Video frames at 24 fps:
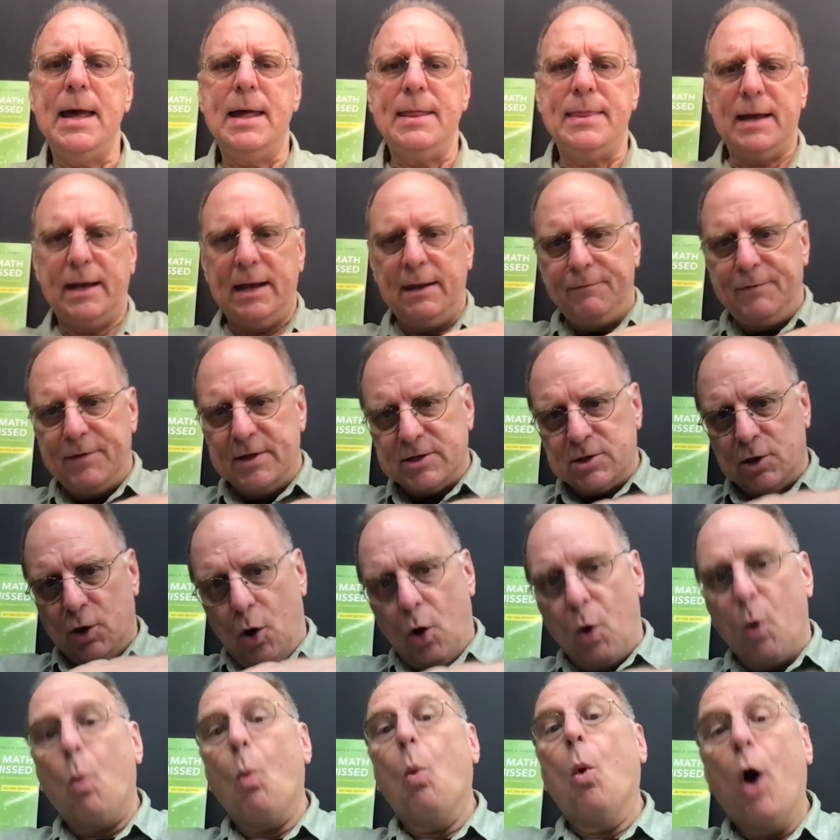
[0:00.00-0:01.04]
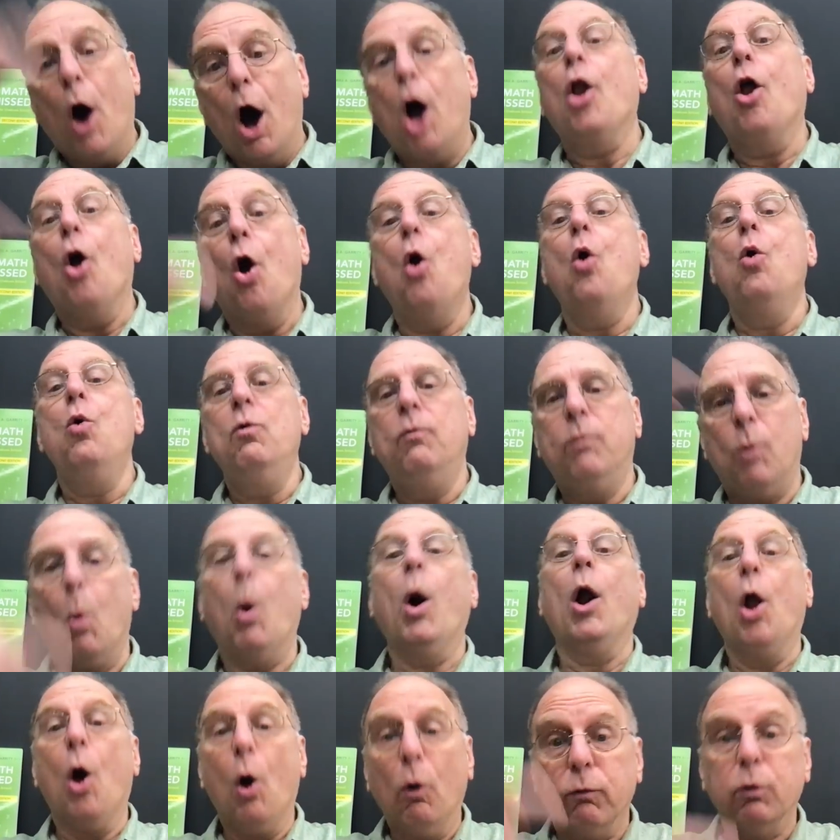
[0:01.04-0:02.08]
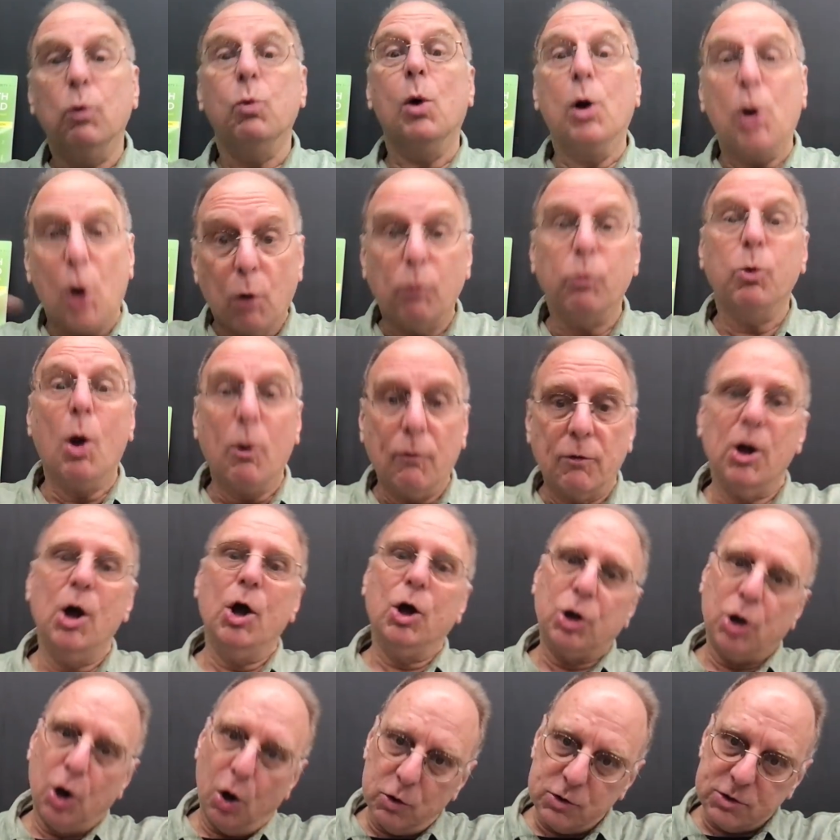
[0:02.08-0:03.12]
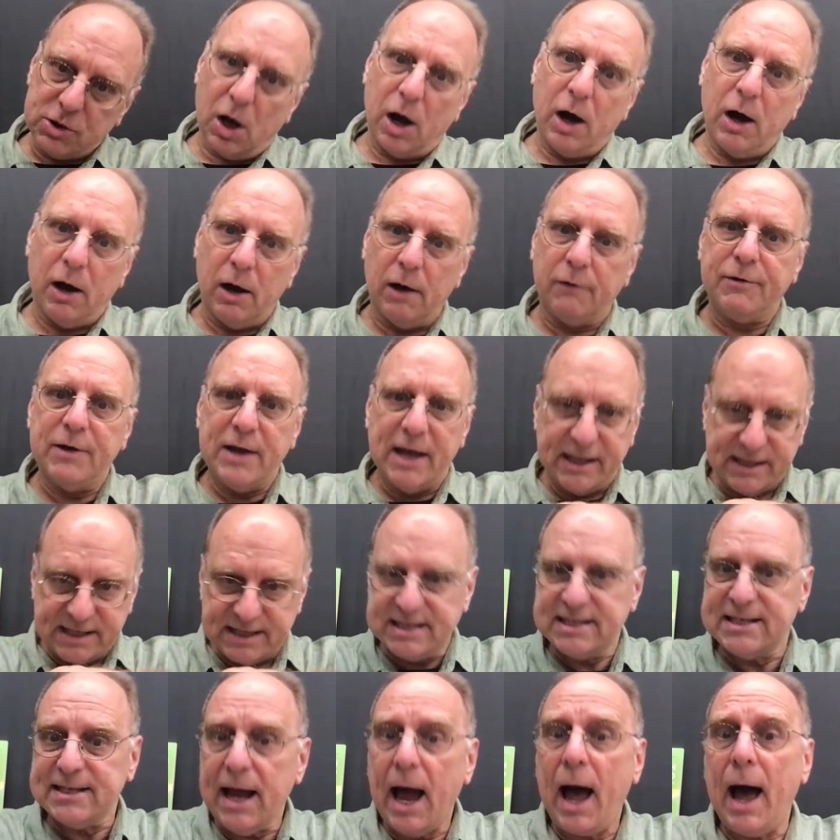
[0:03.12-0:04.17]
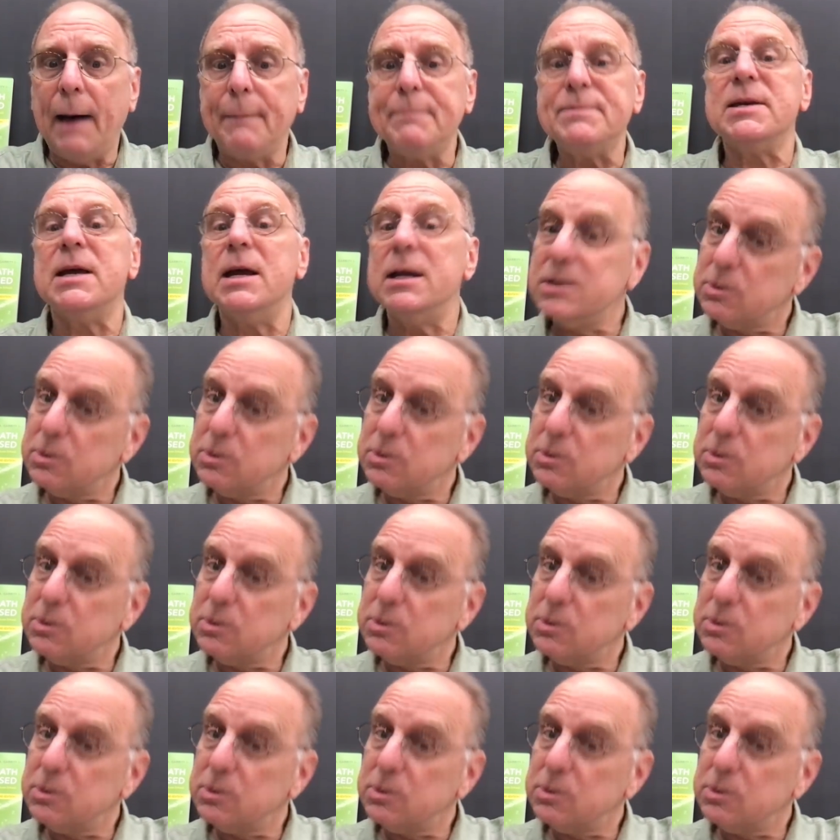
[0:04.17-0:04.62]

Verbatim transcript: That if this 1 over 1 over 1 over, one over goes off and stops, it's a